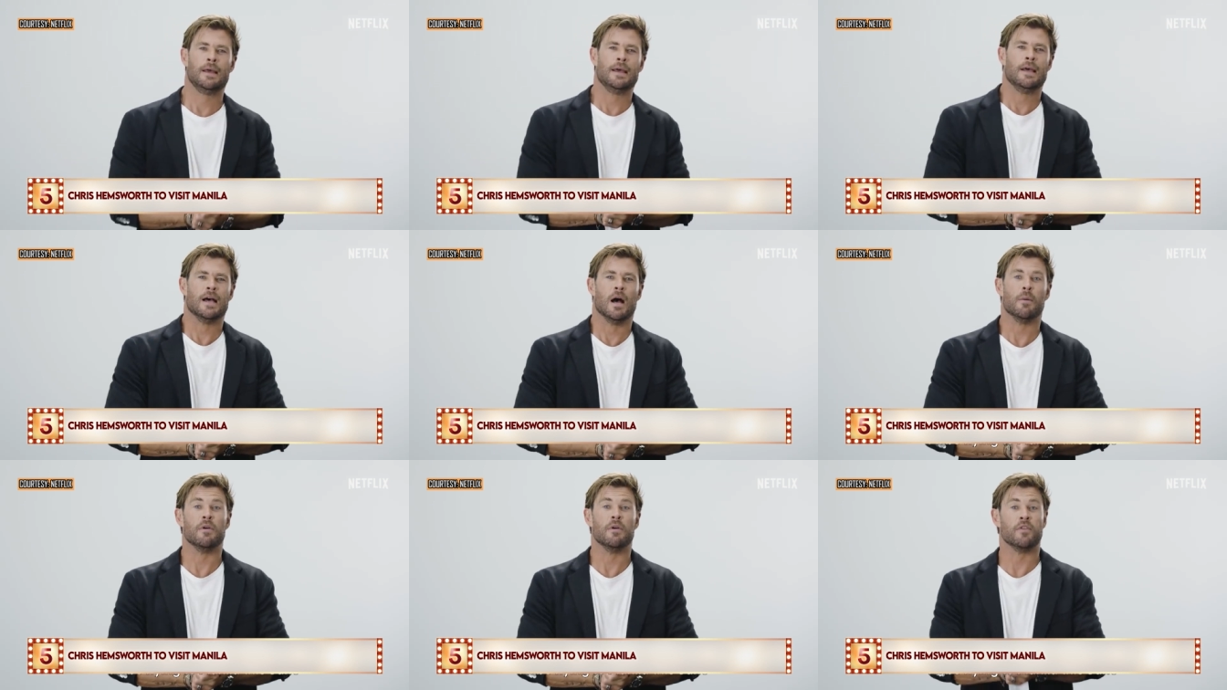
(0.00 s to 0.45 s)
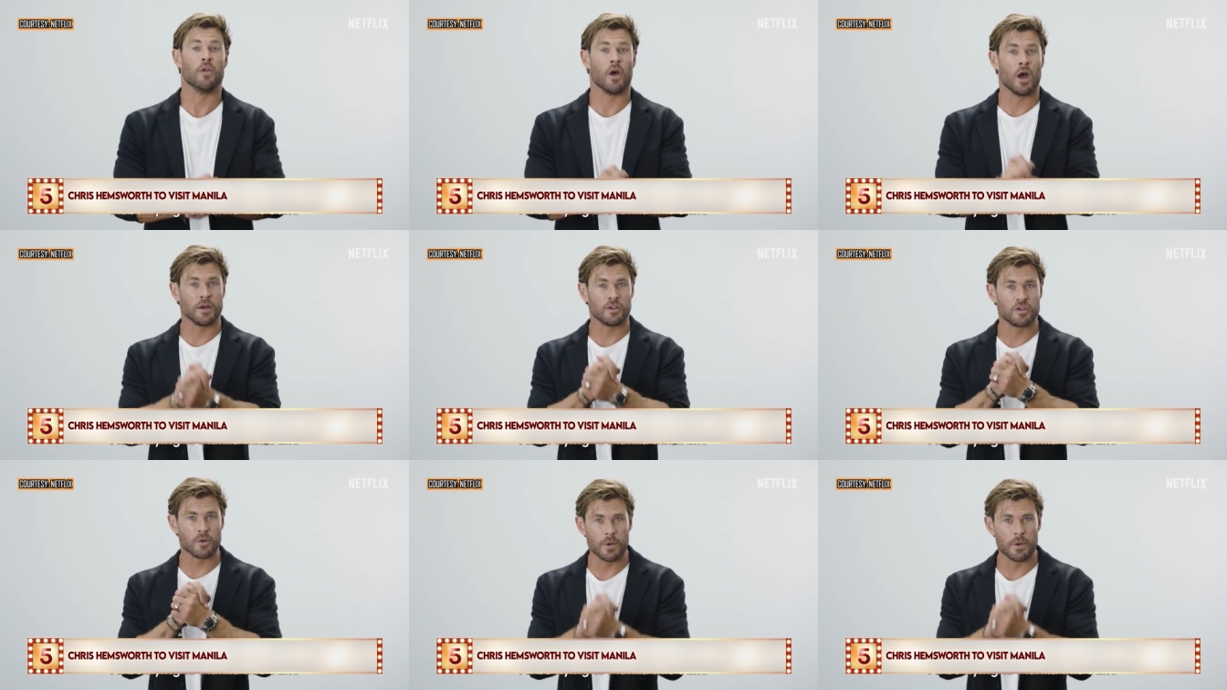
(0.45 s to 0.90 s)

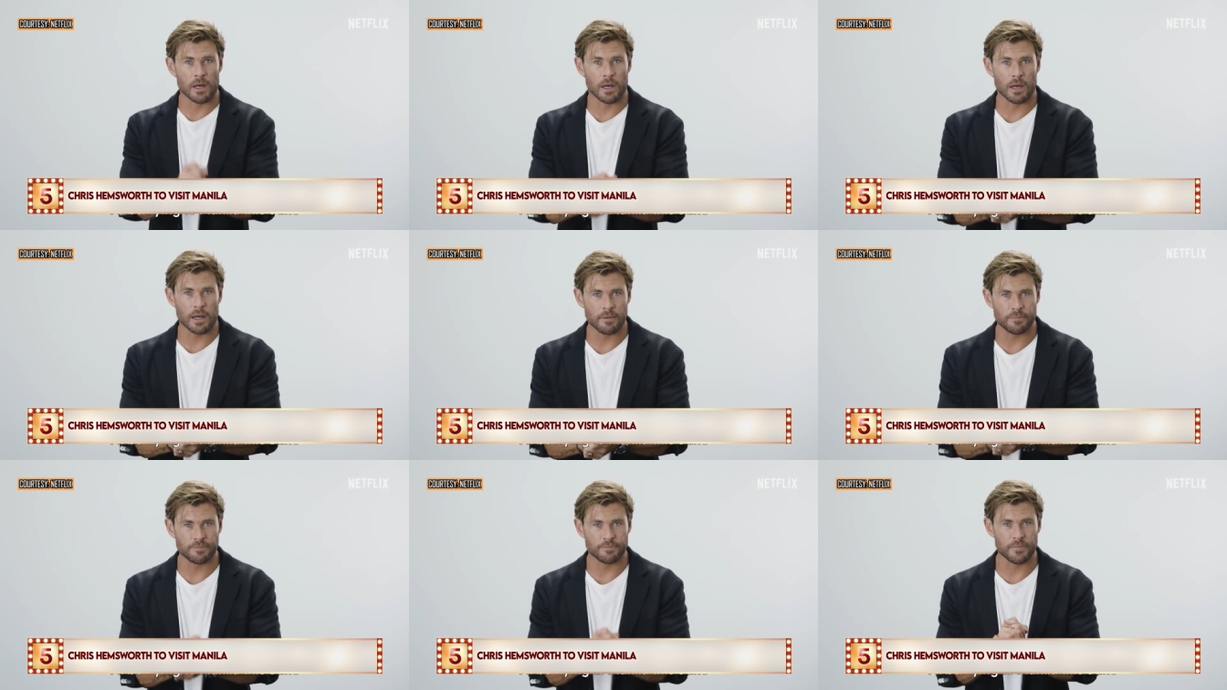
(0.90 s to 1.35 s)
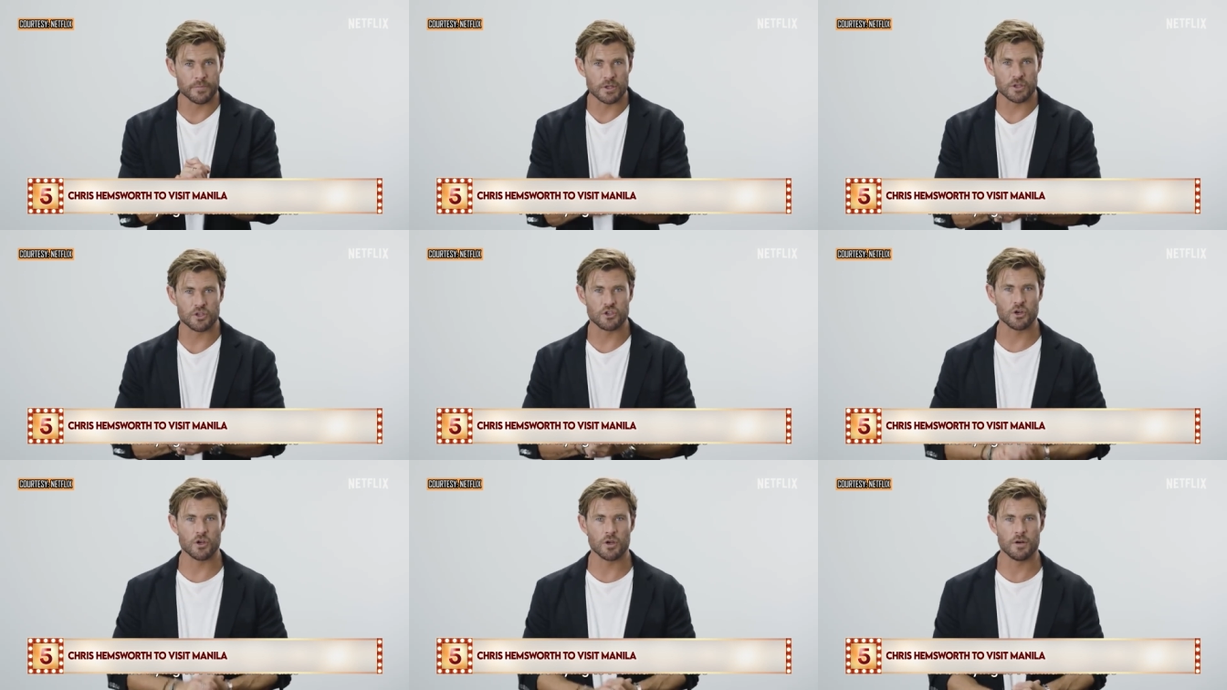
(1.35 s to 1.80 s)
Extraction 2.
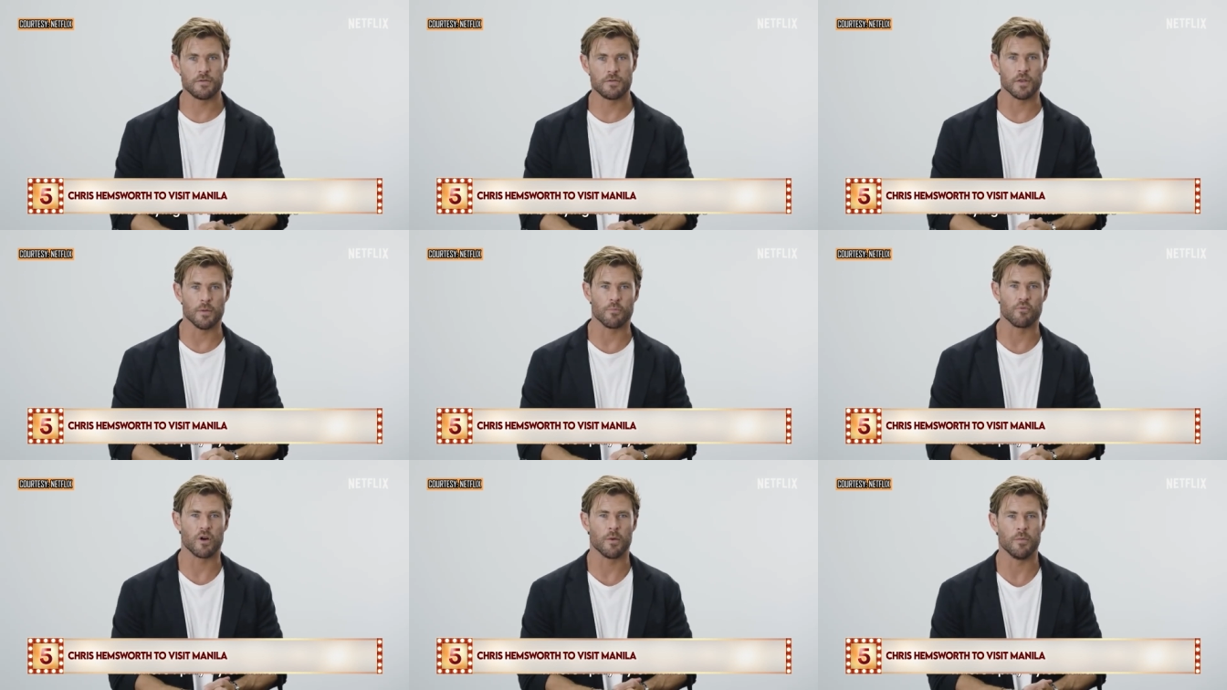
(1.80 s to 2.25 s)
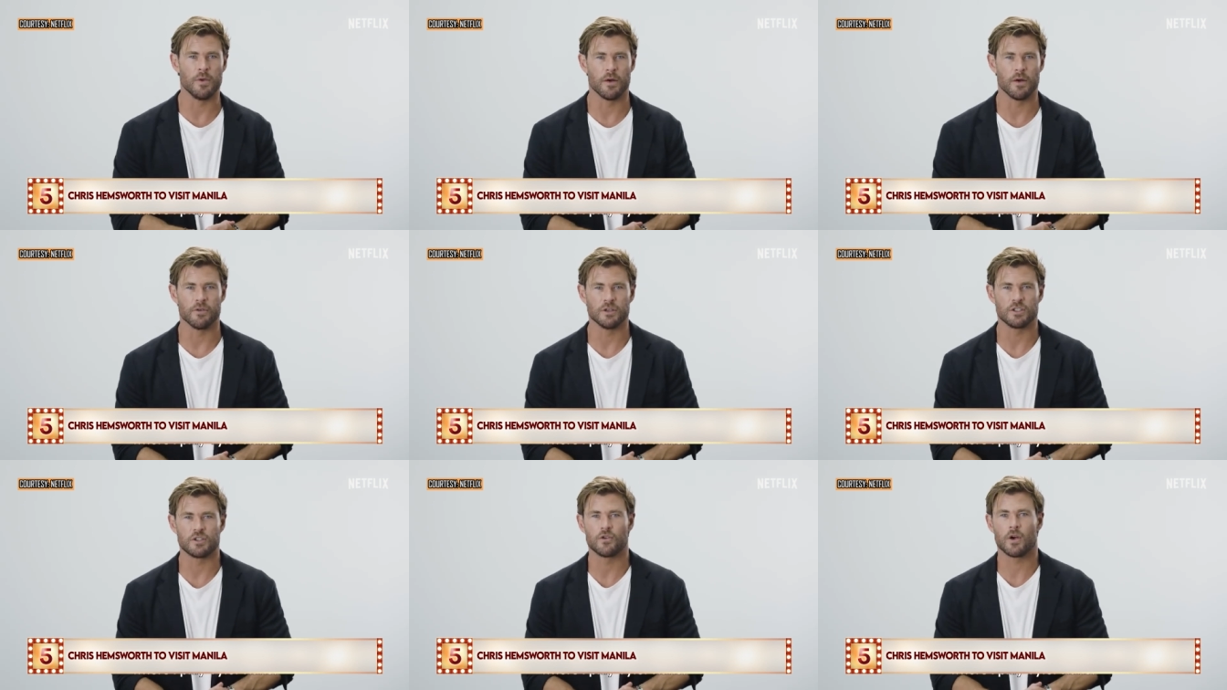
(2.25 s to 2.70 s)
Here's what he
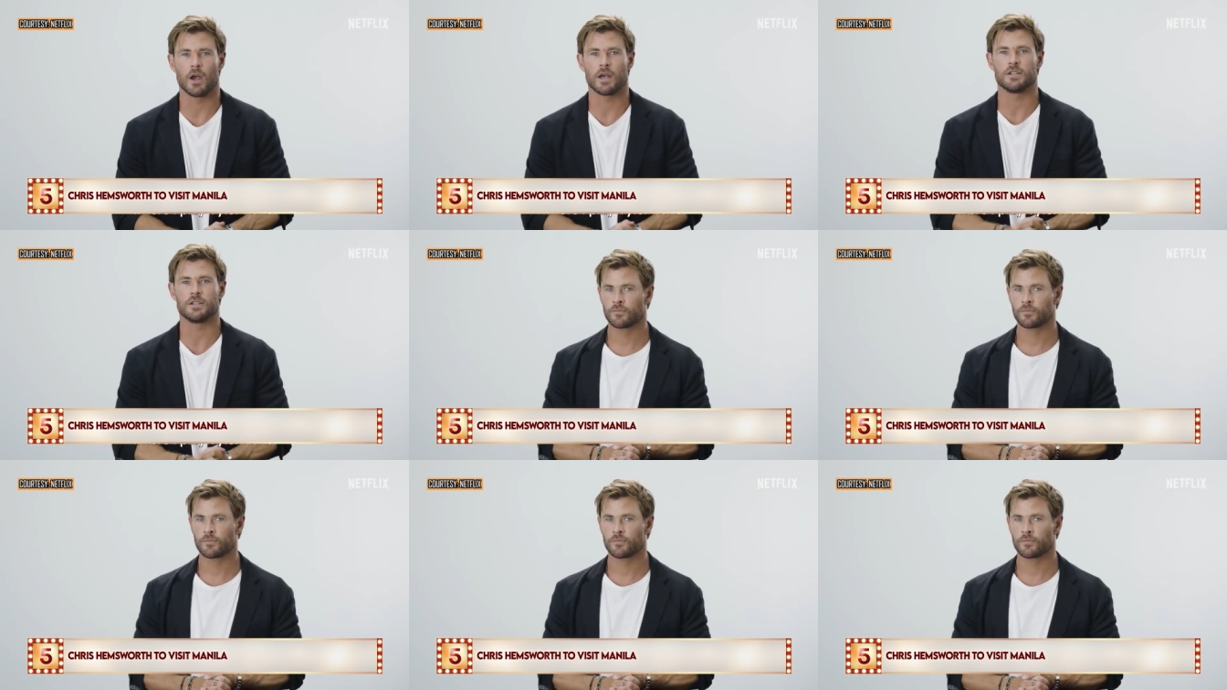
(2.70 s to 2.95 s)
said